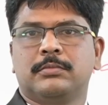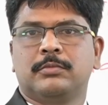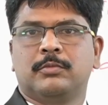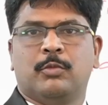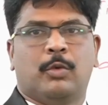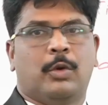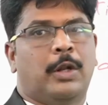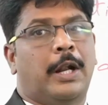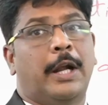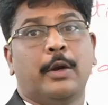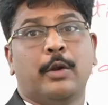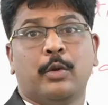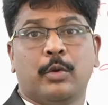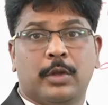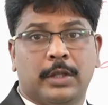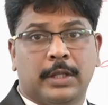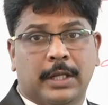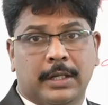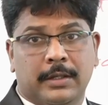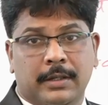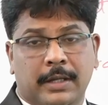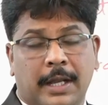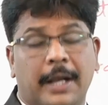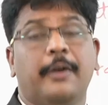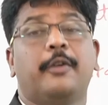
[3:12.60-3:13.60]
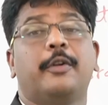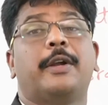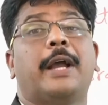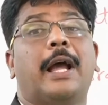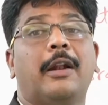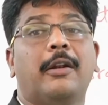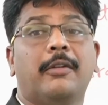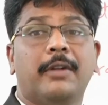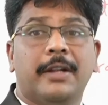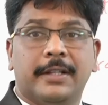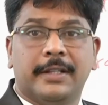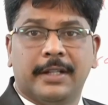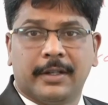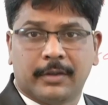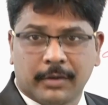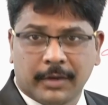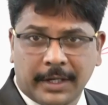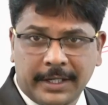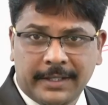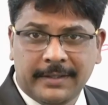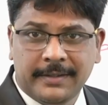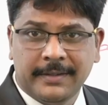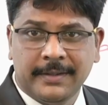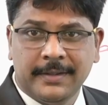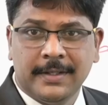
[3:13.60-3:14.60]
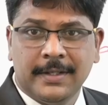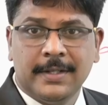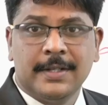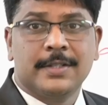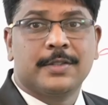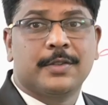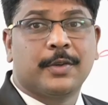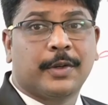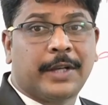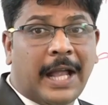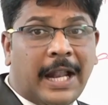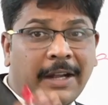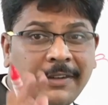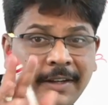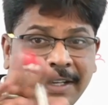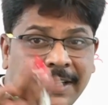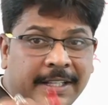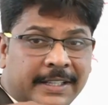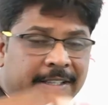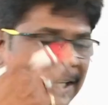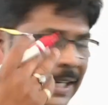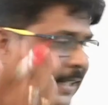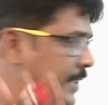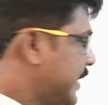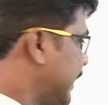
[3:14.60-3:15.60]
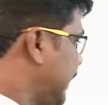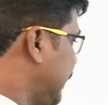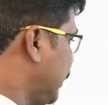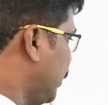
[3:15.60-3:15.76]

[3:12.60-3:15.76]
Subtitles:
Well, I don't know that. I need to calculate that, right? So, calculating that, see,